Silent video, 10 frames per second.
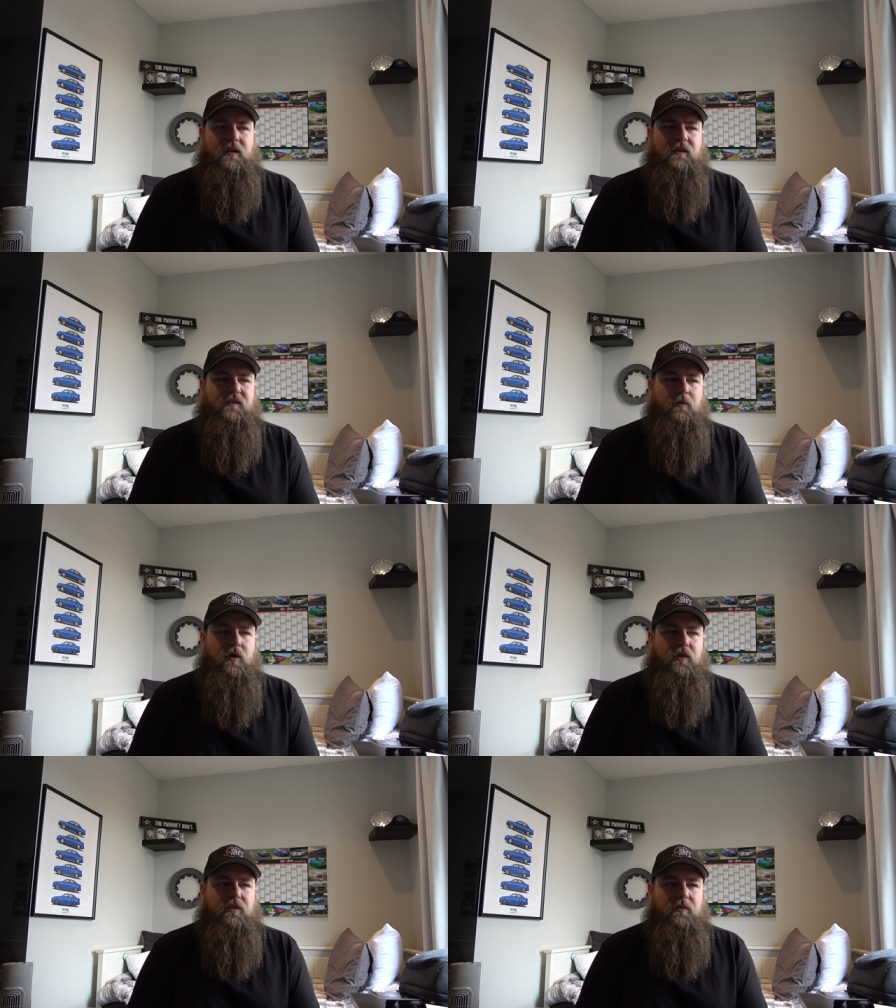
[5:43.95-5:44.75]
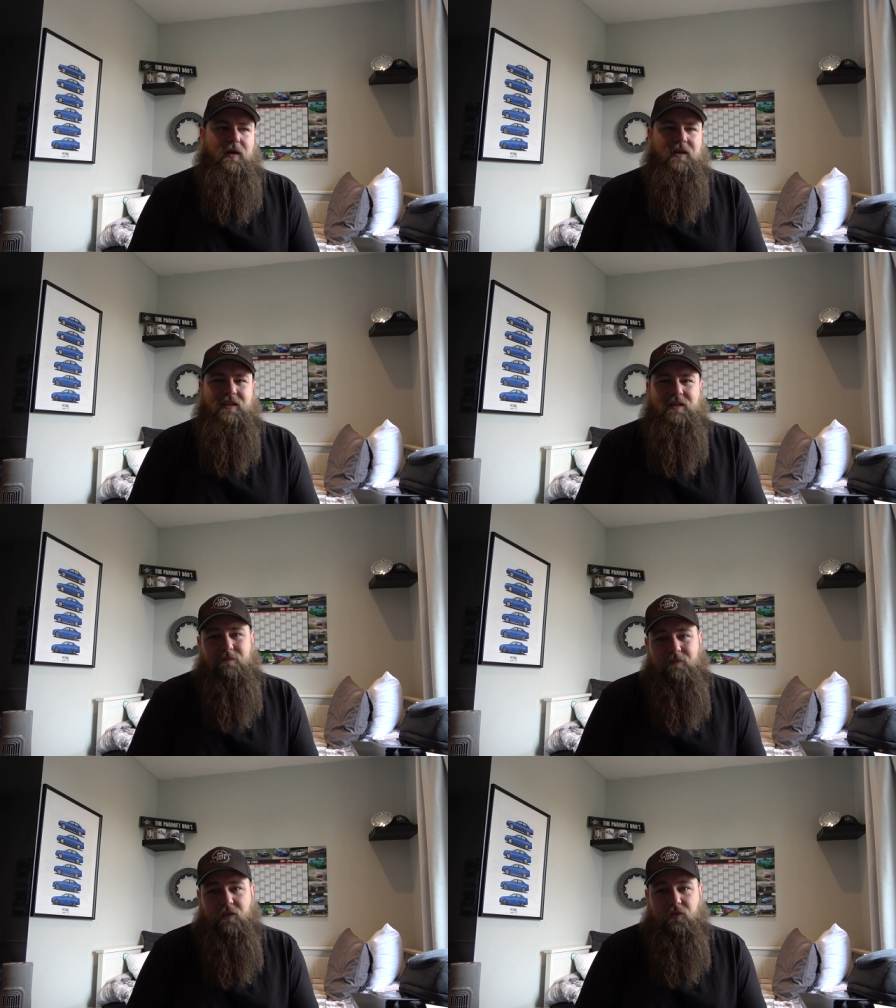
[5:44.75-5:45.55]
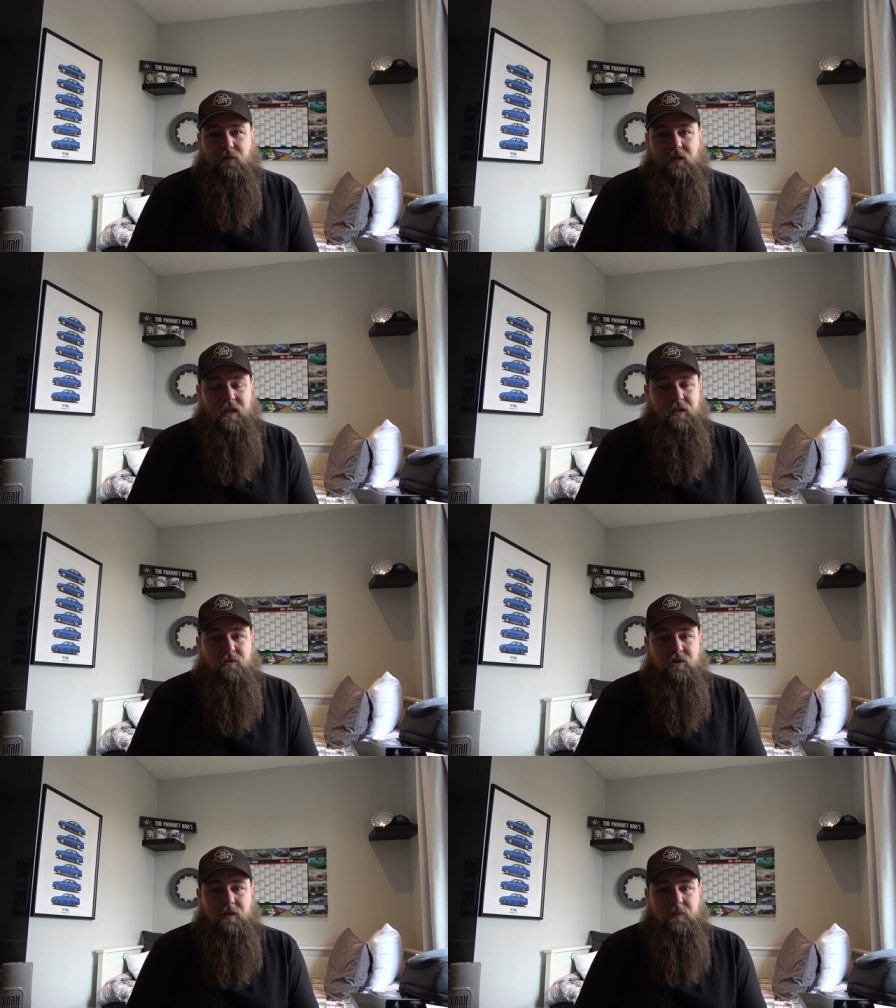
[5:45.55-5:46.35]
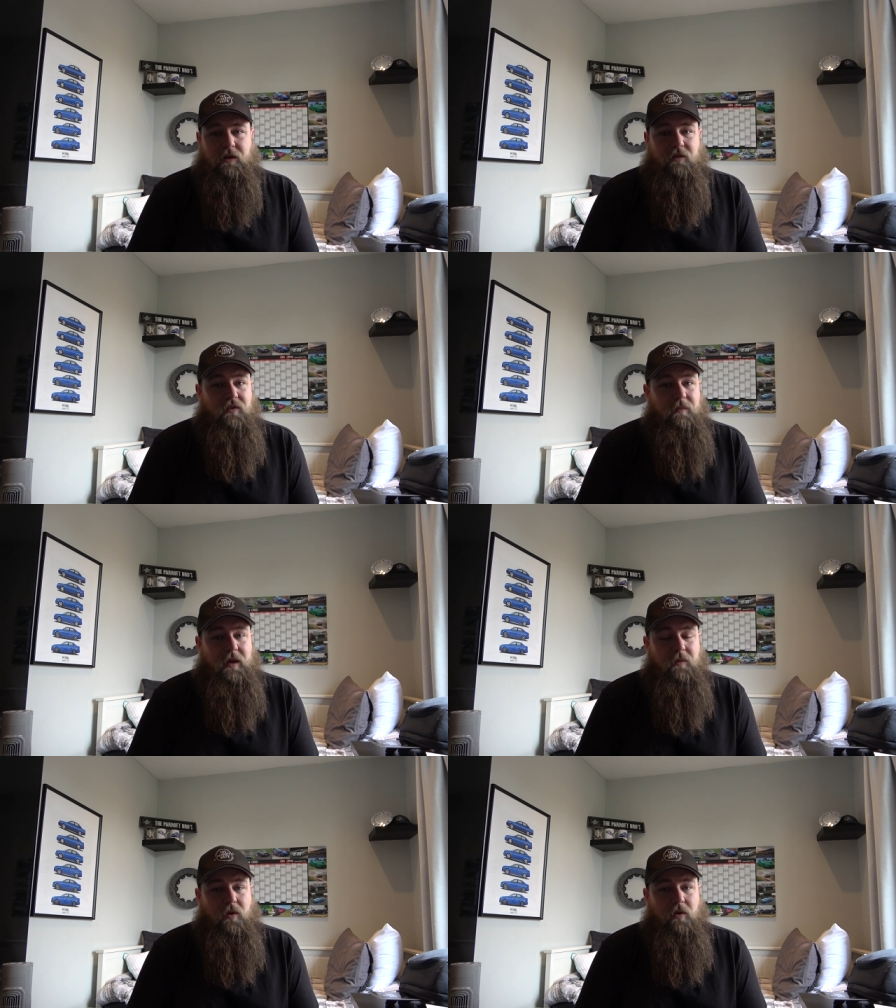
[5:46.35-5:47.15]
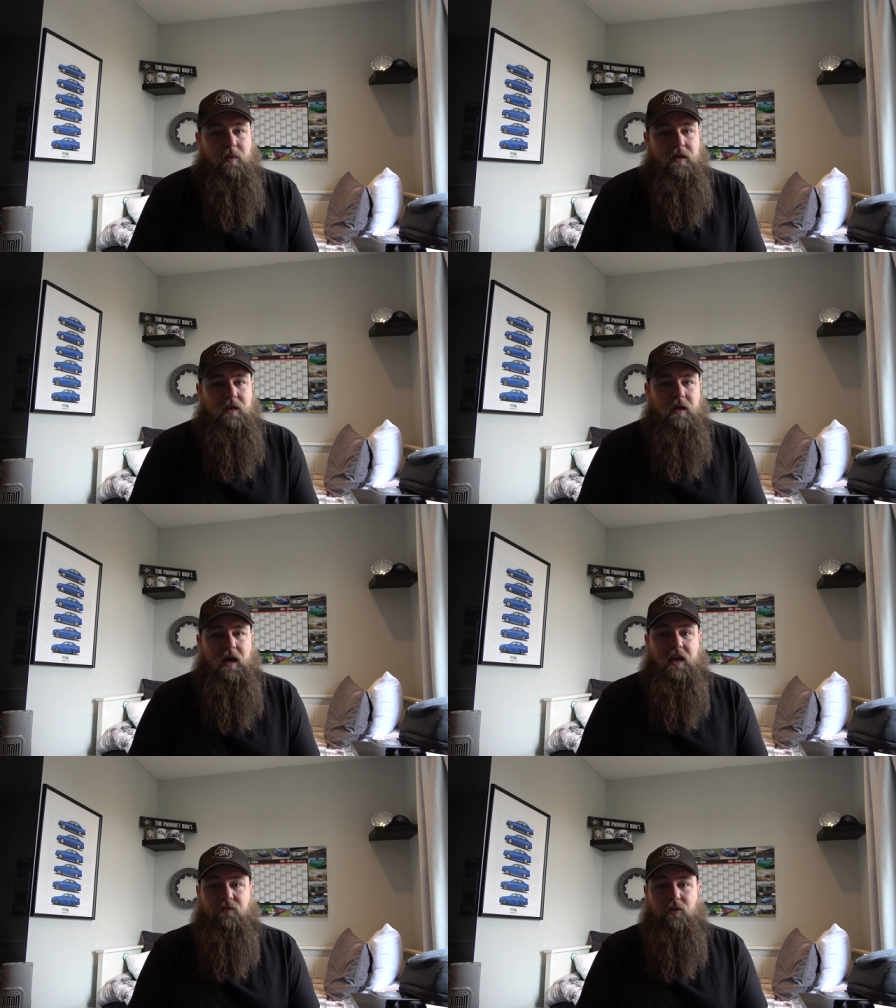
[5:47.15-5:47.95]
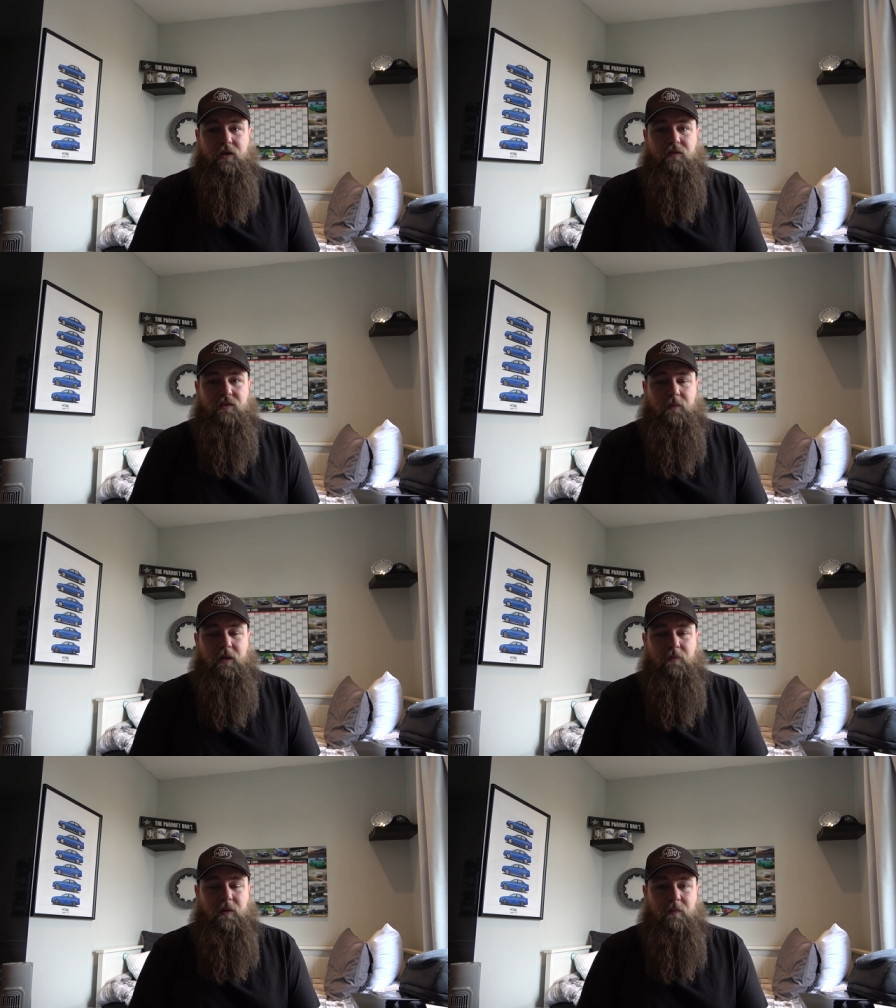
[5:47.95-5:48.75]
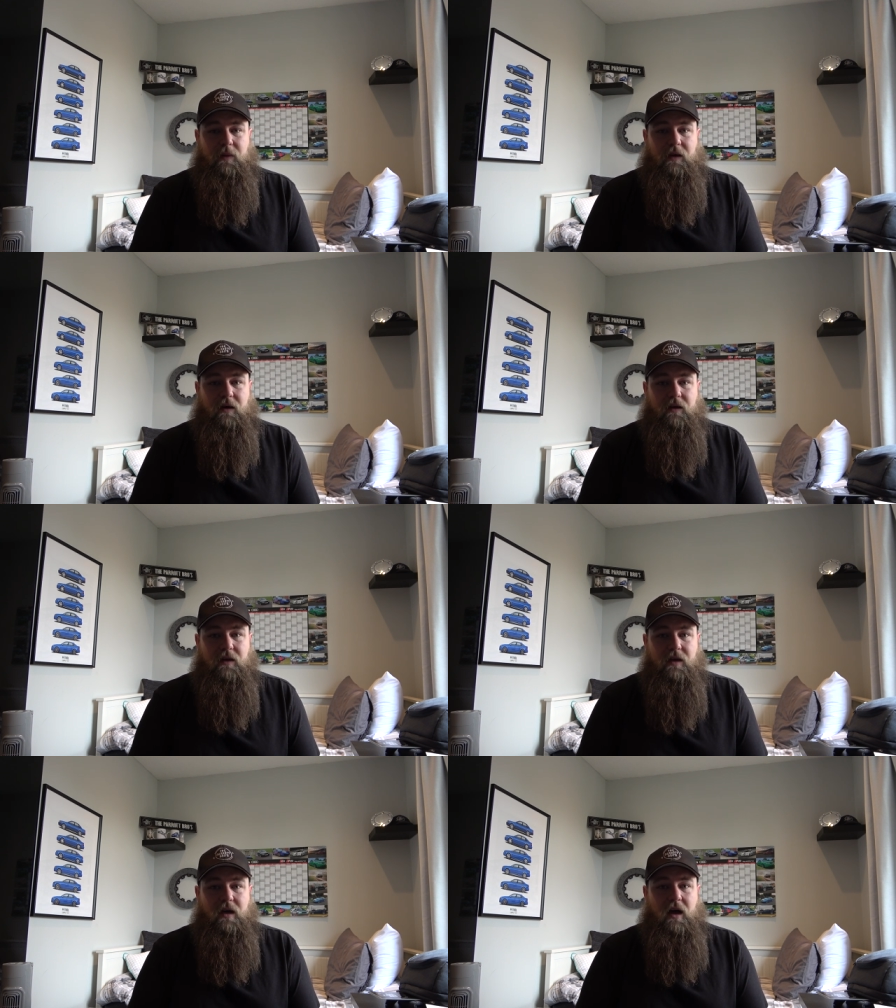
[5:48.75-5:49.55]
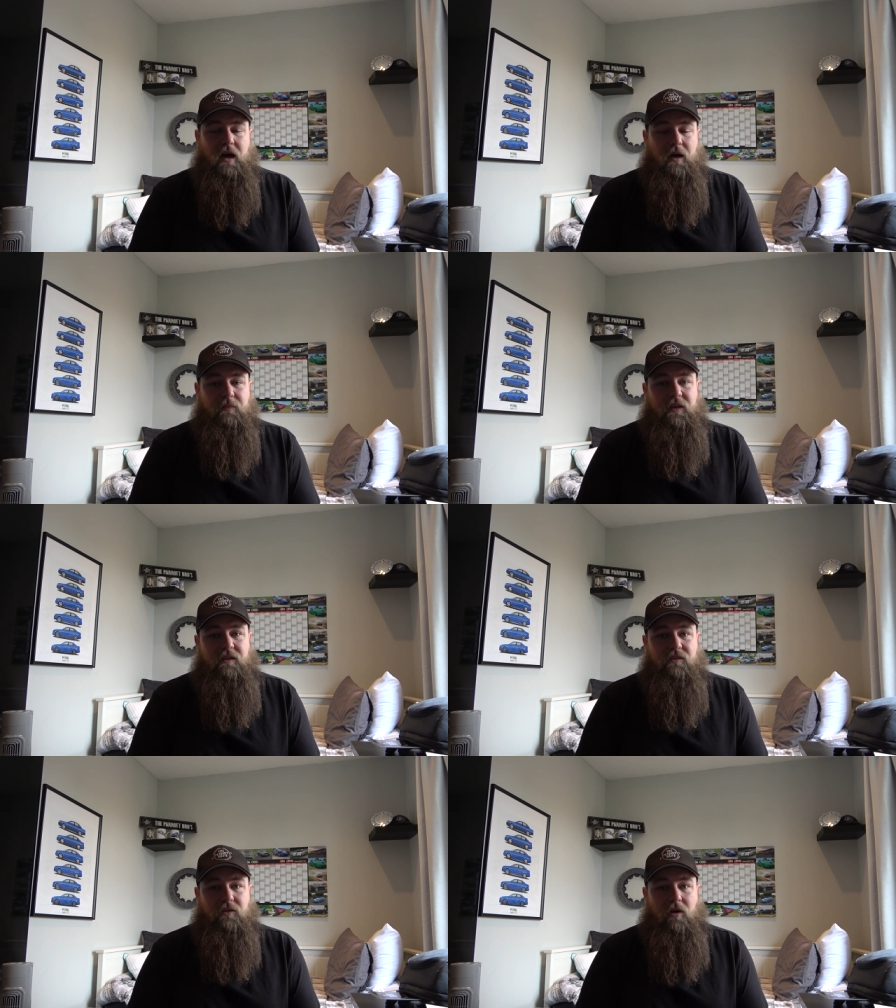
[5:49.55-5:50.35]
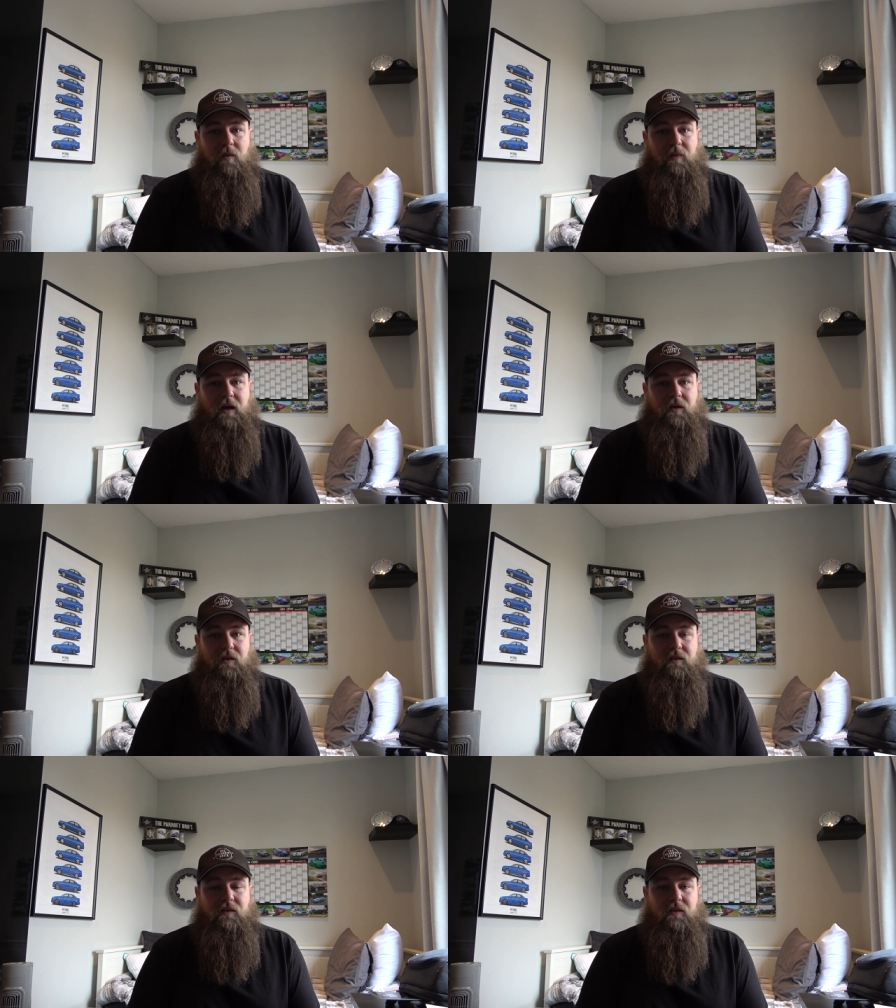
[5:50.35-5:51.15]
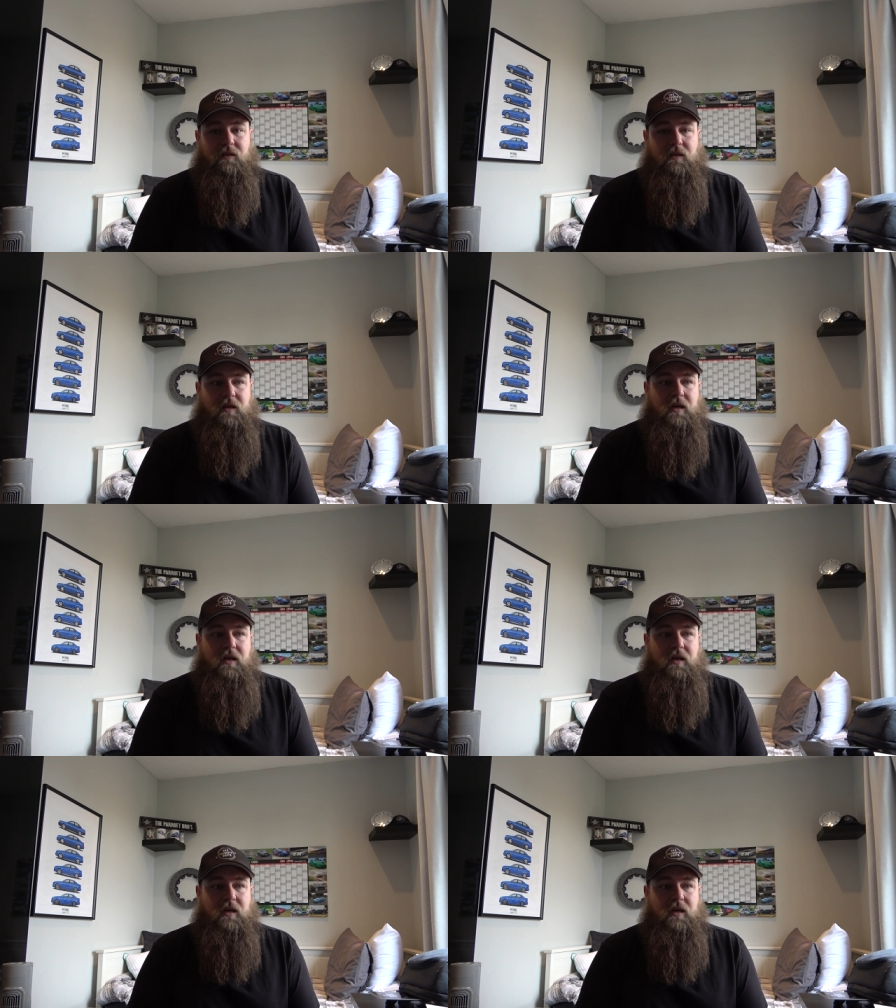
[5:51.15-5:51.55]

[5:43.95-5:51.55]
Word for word: Is it worth the money? If you can get them cheap enough, it may well be. And if you're looking for something a bit bigger, um, then it's not a bad idea.